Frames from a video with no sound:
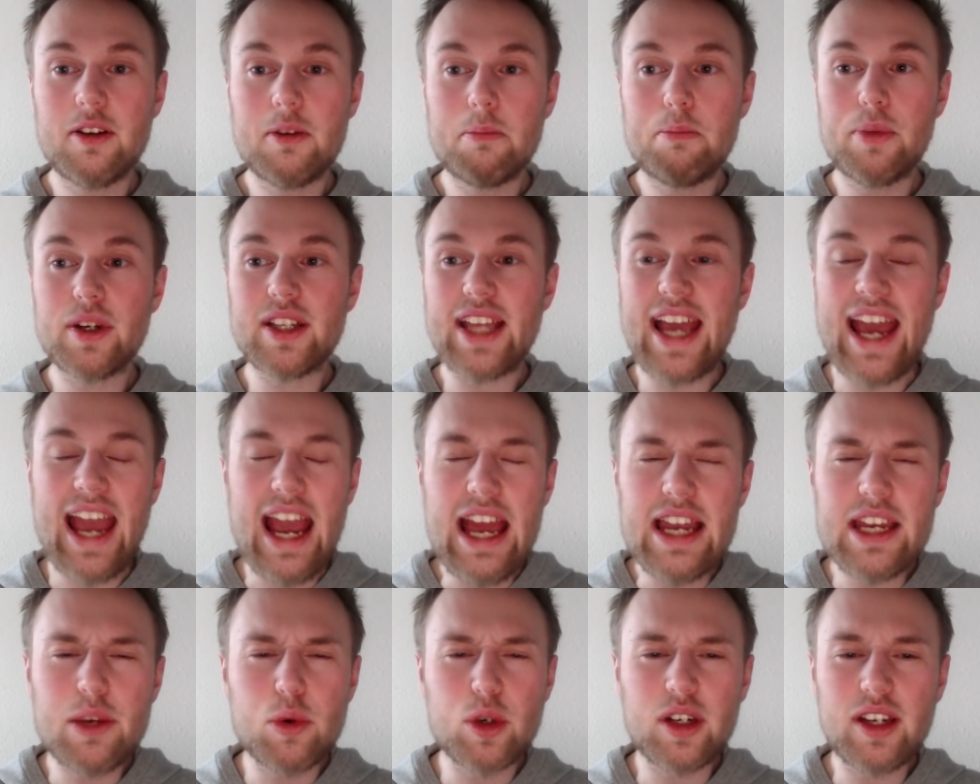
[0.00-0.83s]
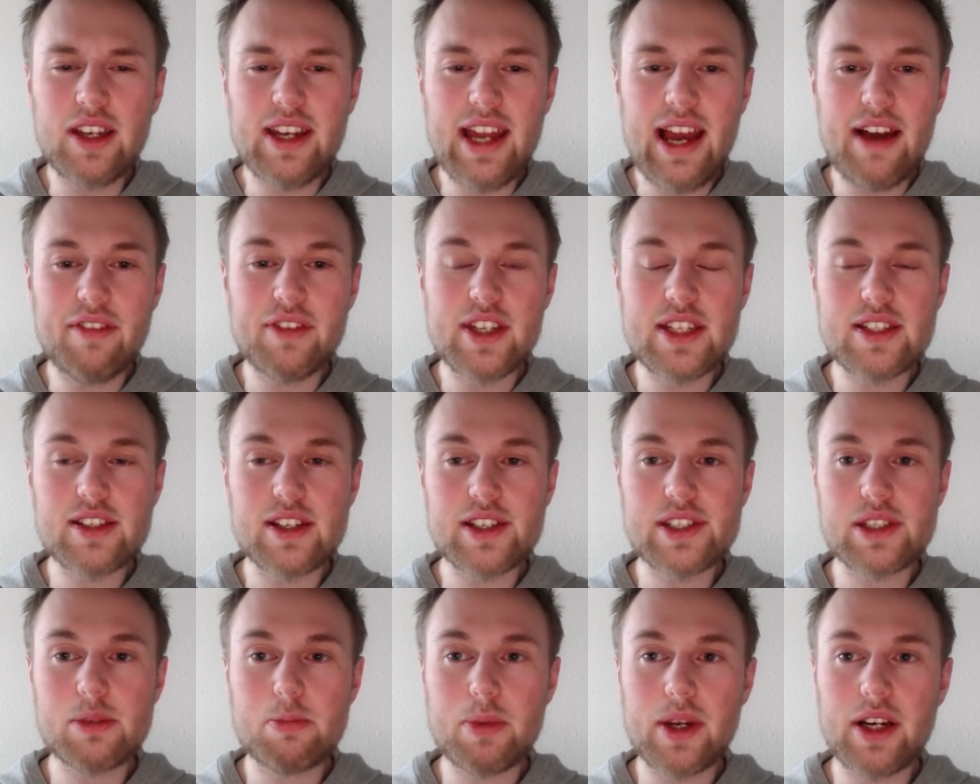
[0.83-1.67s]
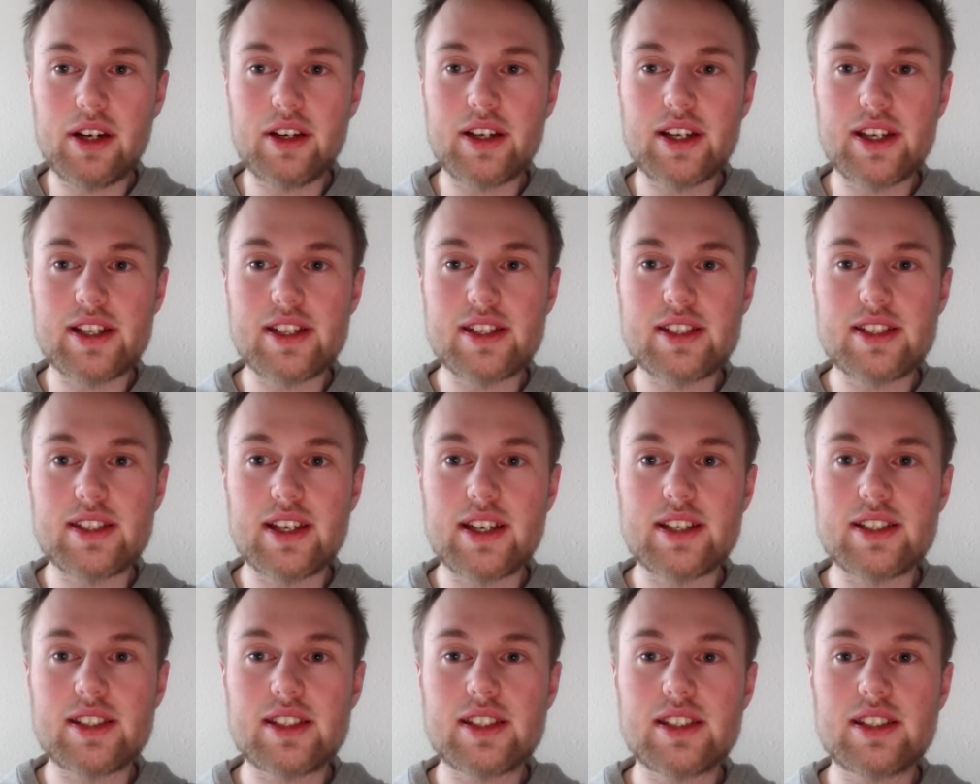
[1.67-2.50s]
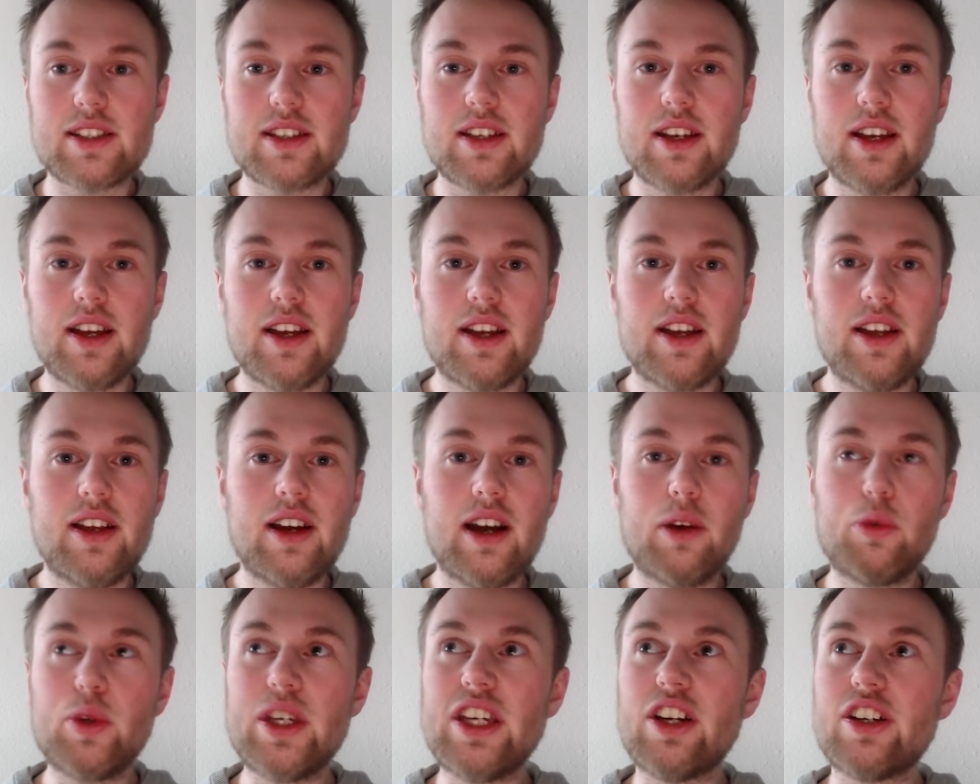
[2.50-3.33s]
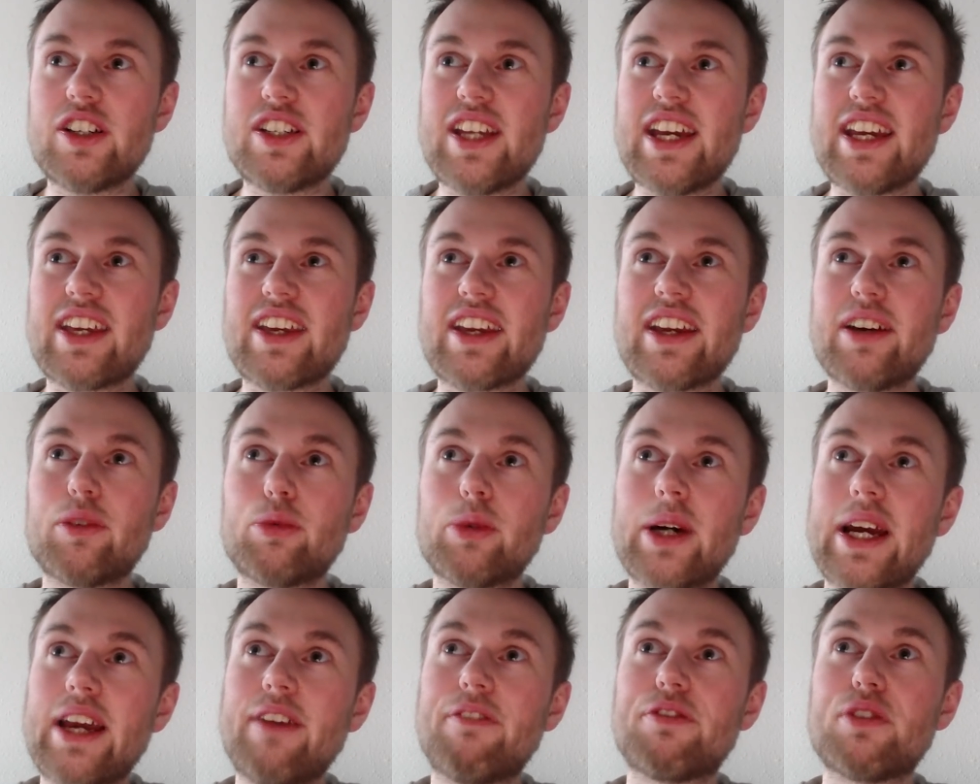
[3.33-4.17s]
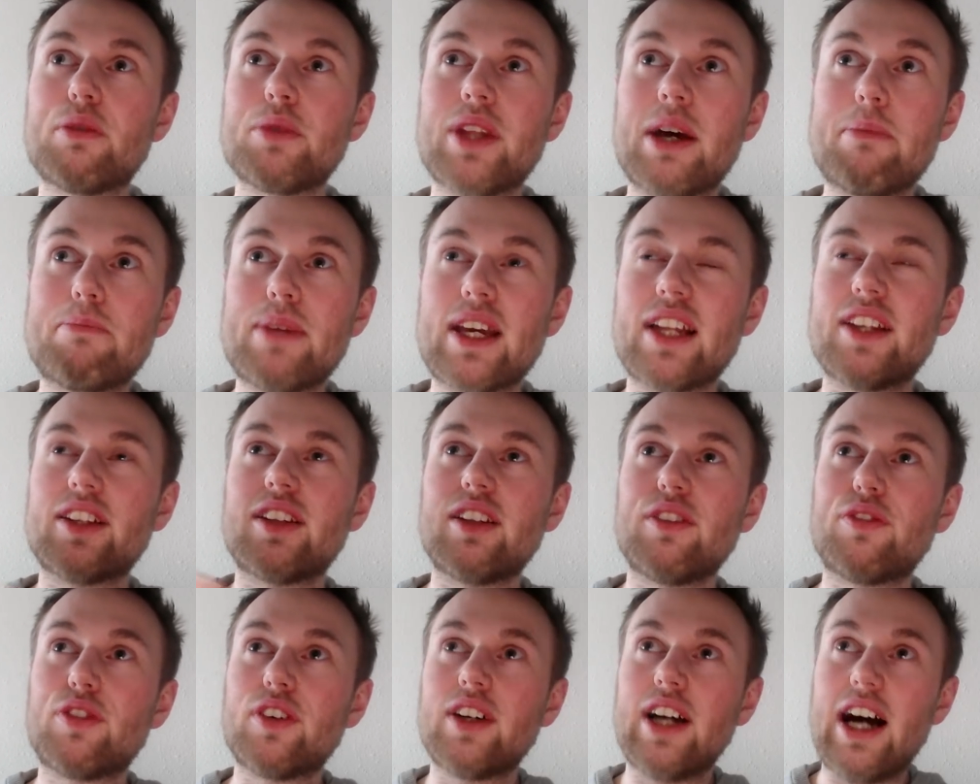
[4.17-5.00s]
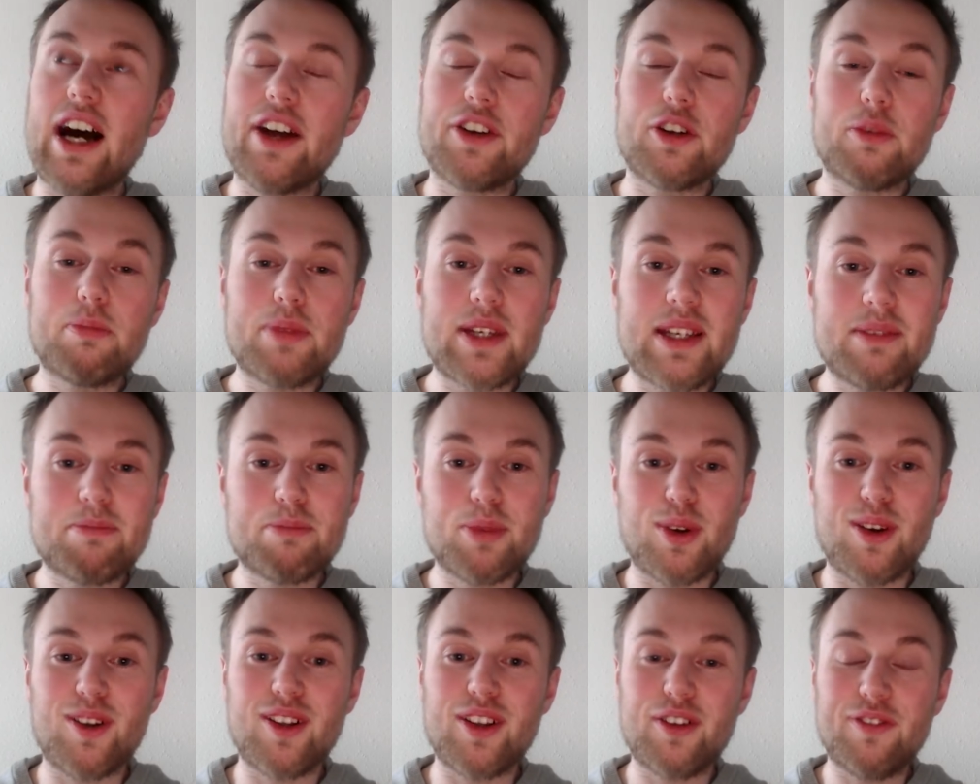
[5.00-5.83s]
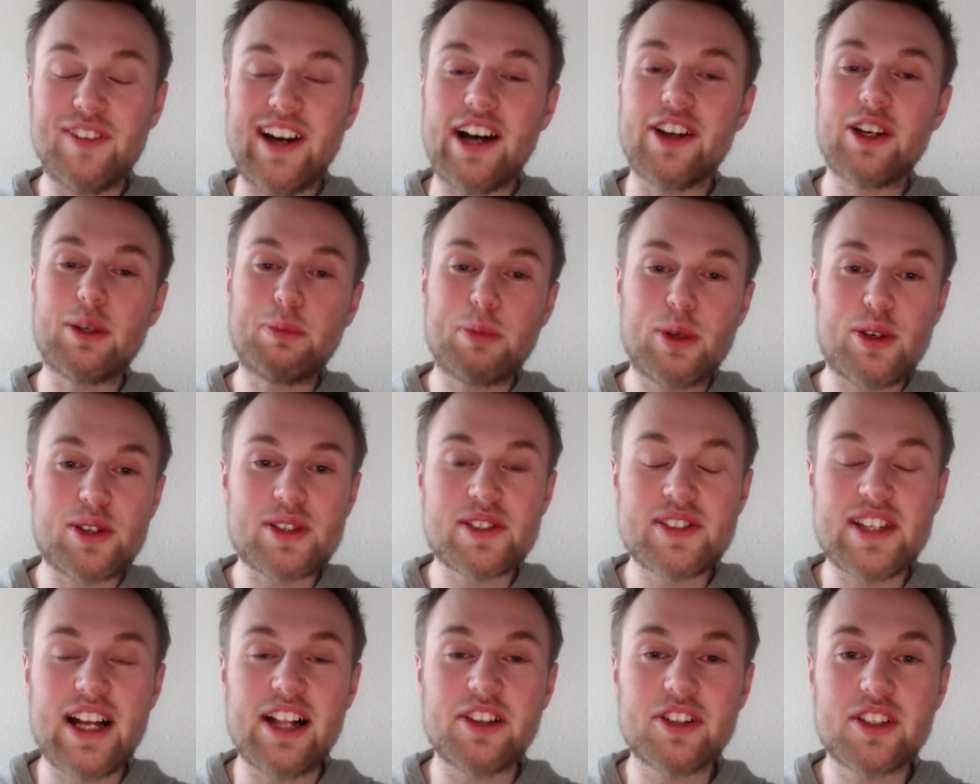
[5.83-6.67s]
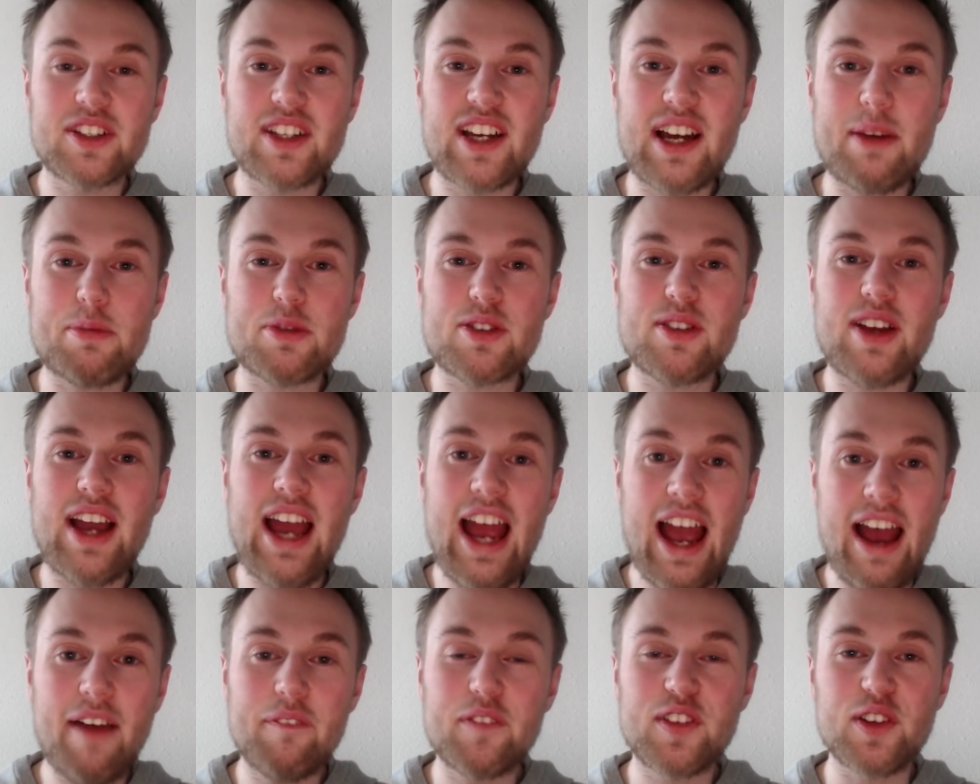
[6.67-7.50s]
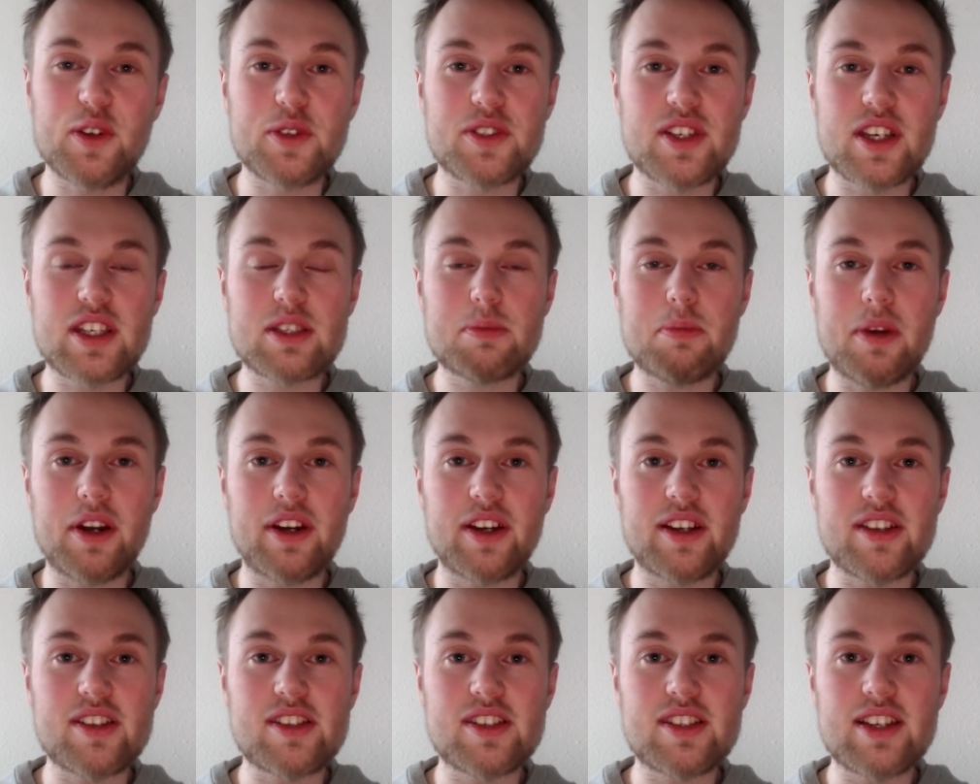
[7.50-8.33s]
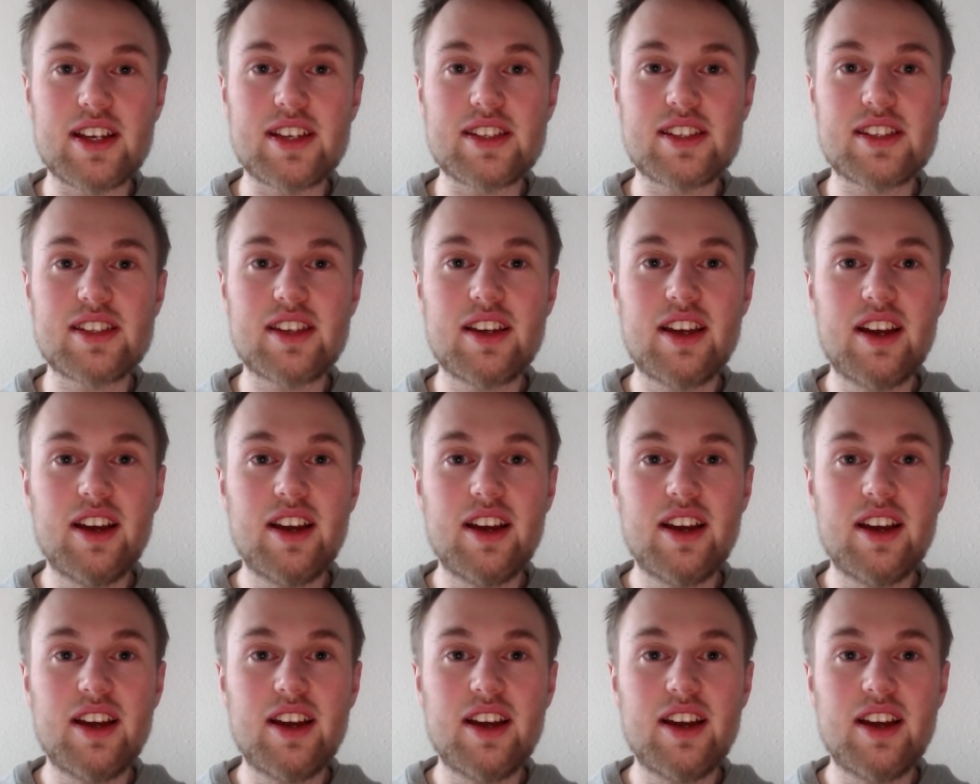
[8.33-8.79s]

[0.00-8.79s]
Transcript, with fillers: But anyone can have these experiences. And we are taking away from the ability for other people of other personality types to have those experiences.